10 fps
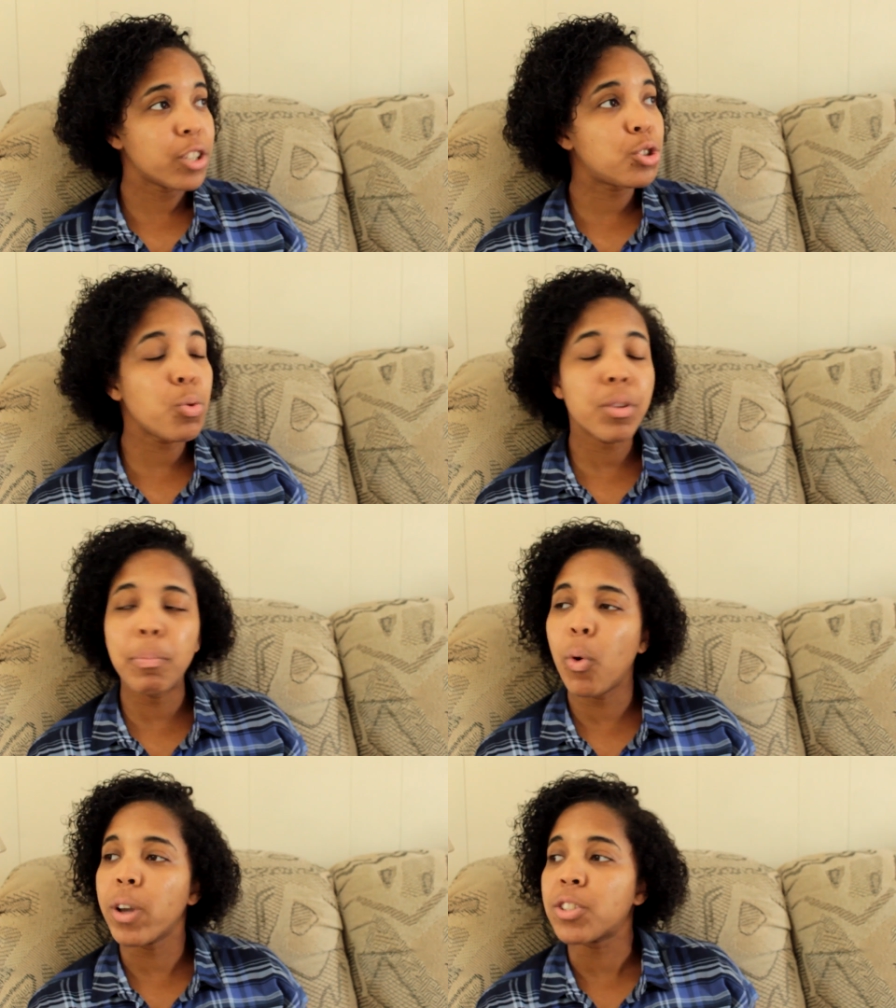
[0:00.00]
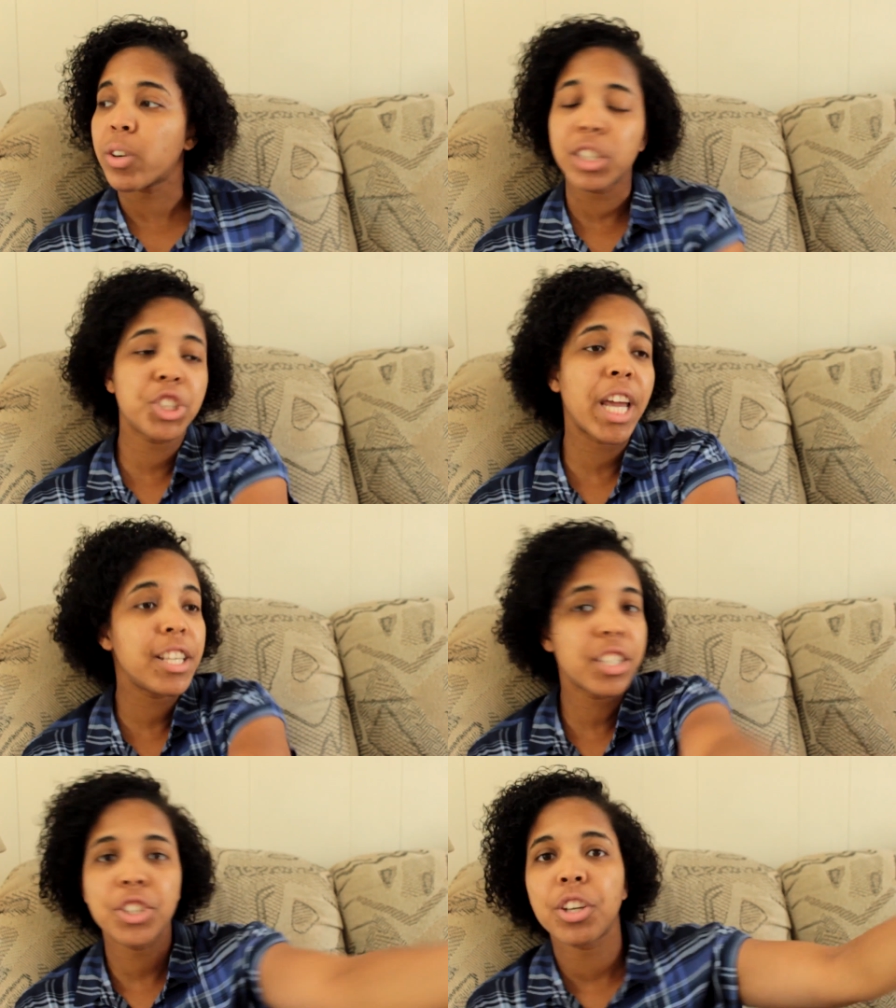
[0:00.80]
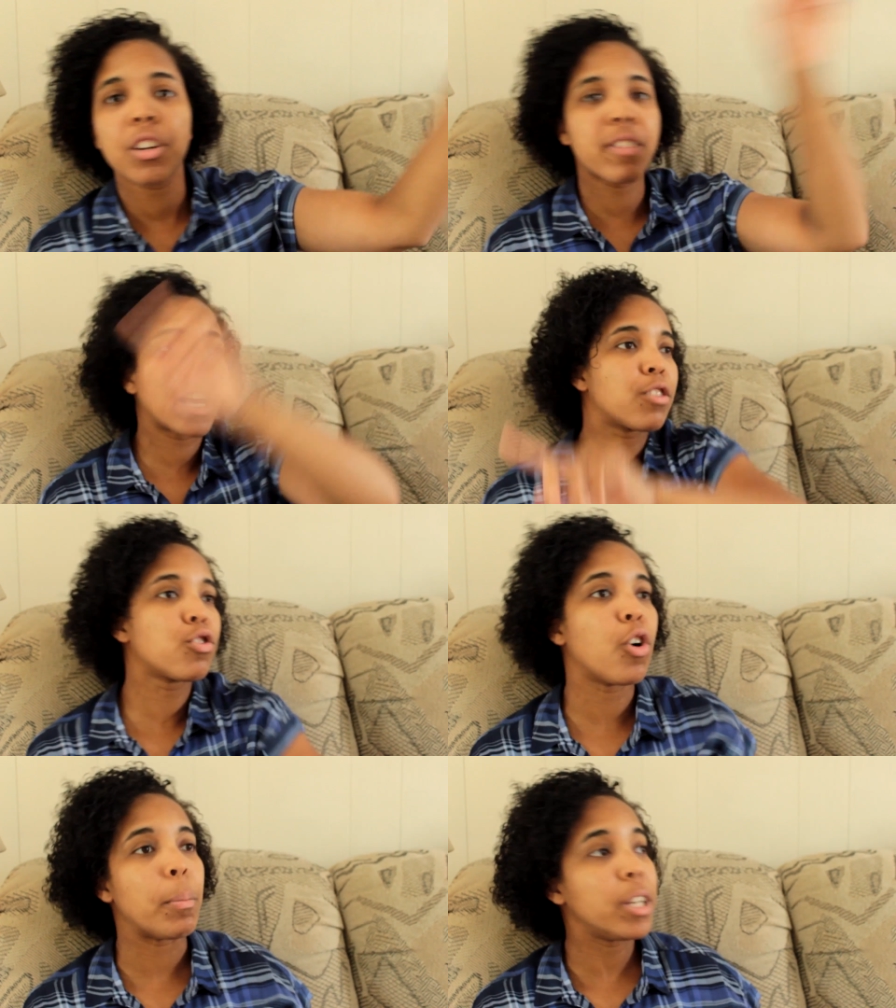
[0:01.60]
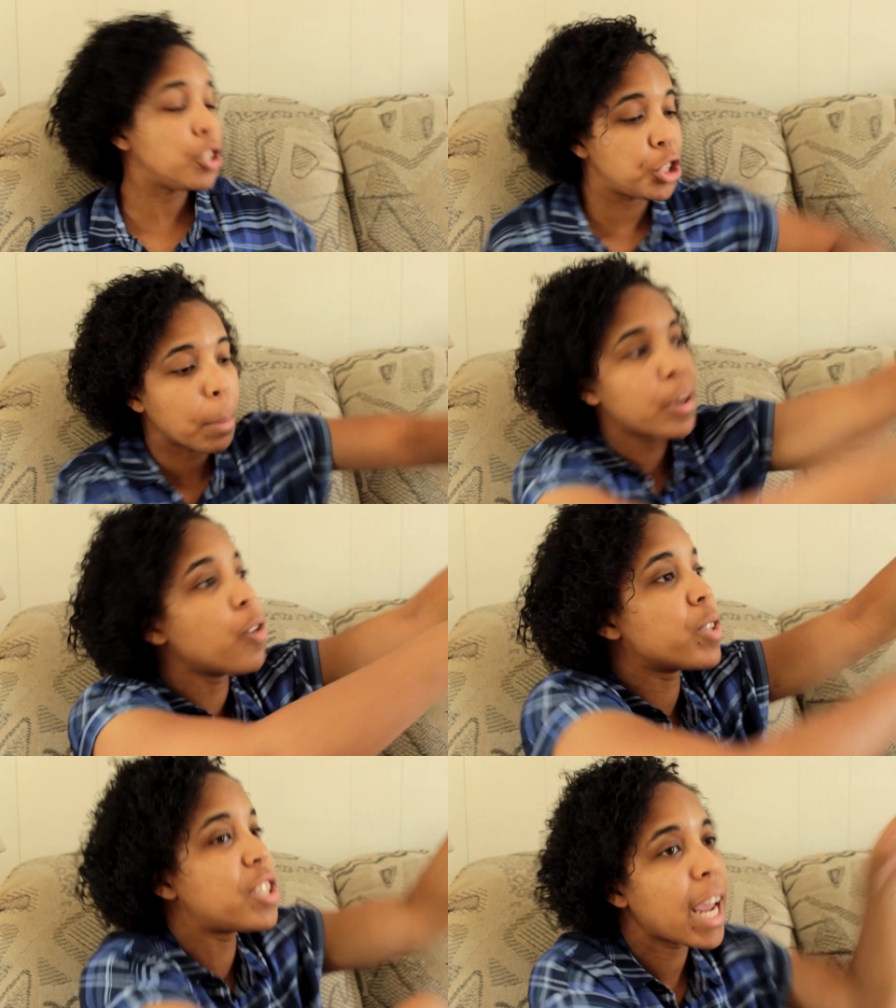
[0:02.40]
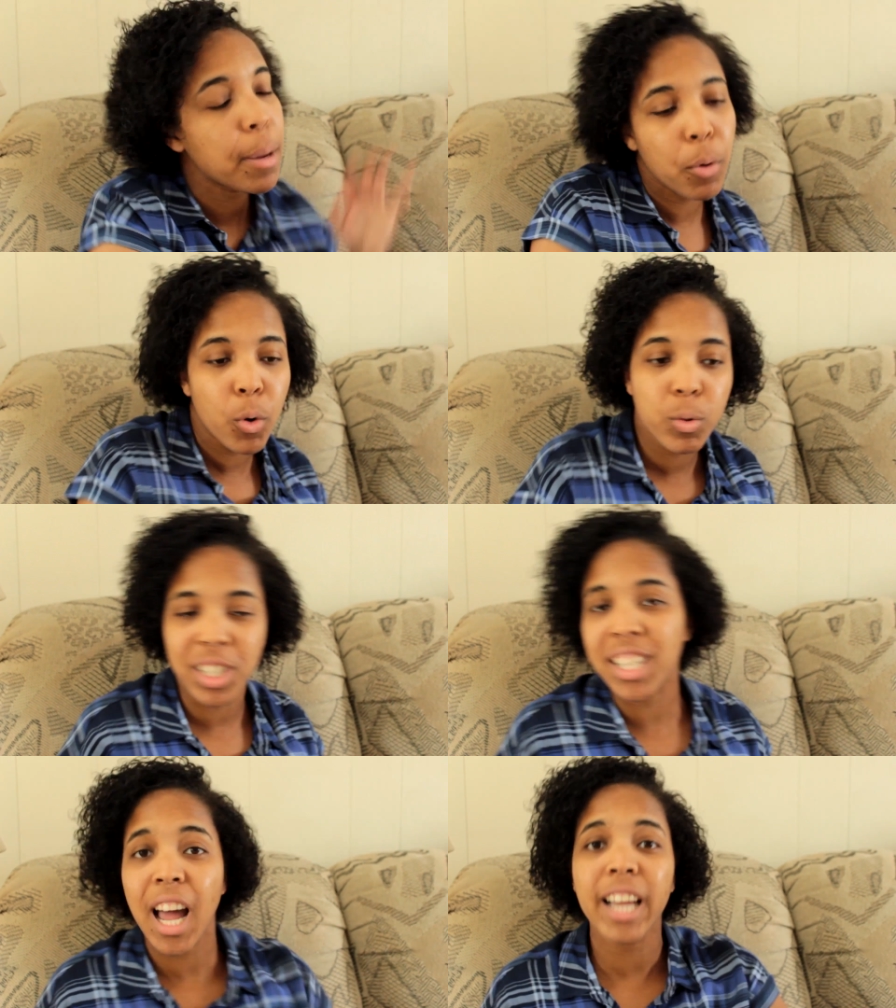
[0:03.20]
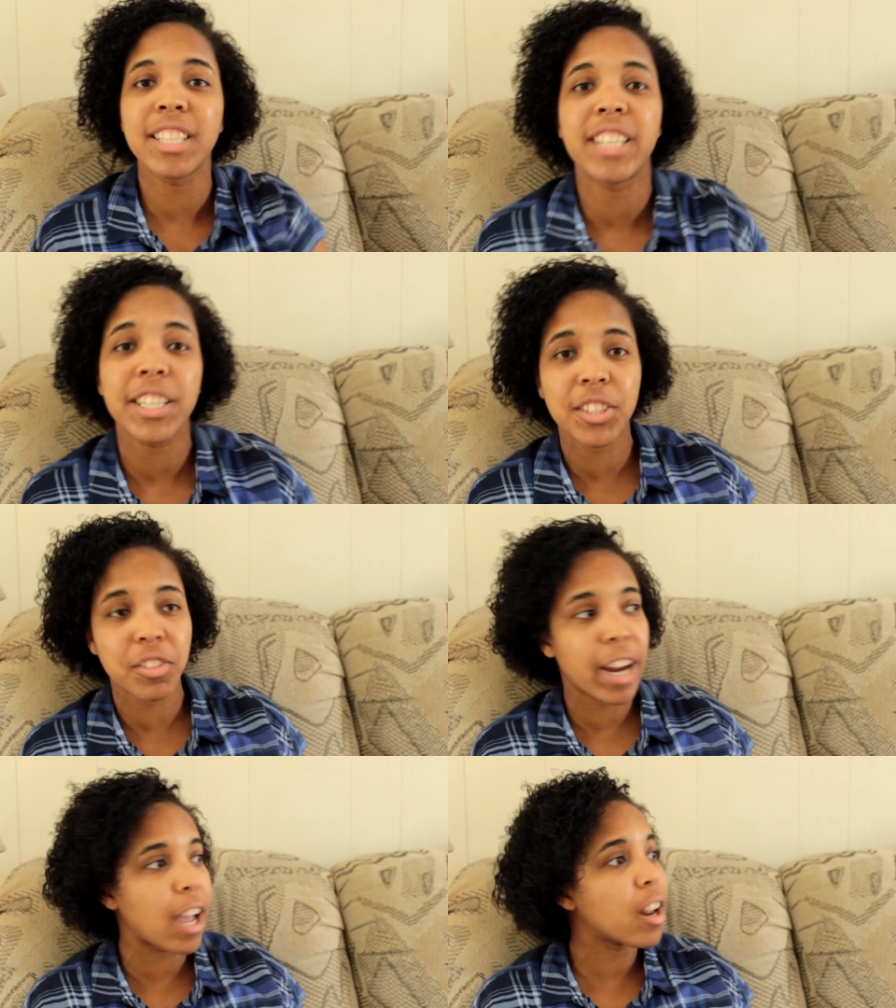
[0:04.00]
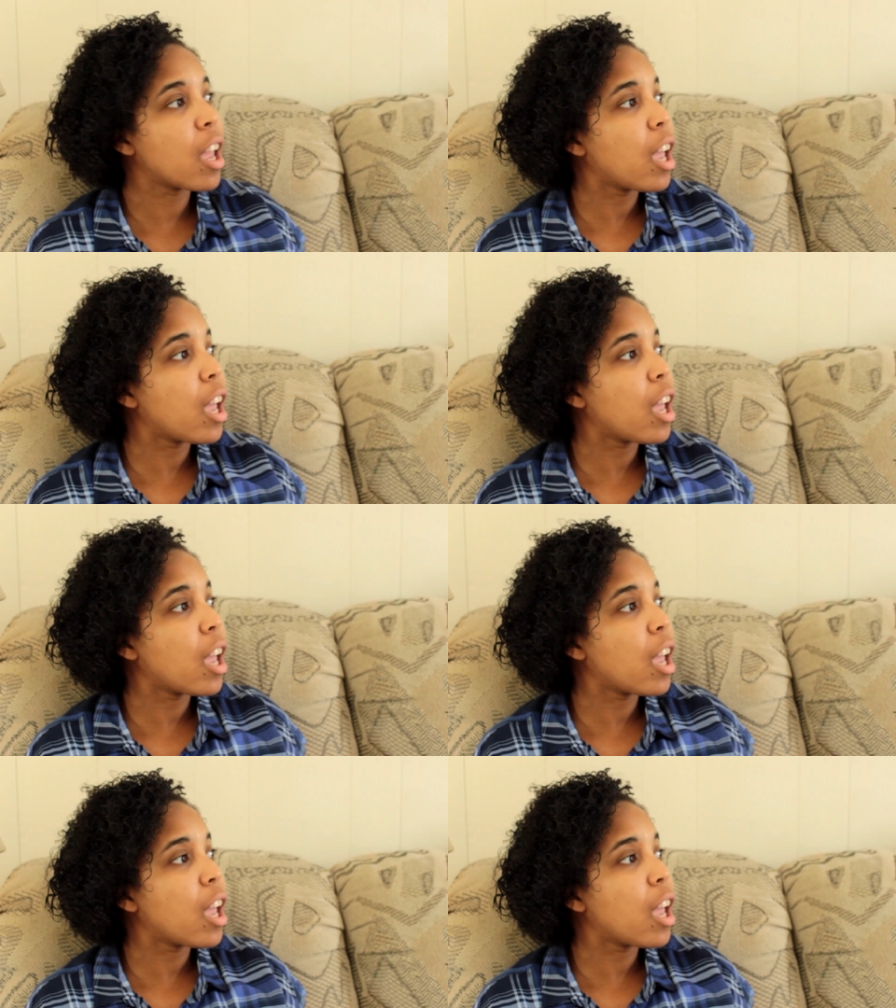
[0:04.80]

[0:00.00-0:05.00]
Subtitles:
2 of the boys started chasing each other around the room, jumping over tables and knocking desks around.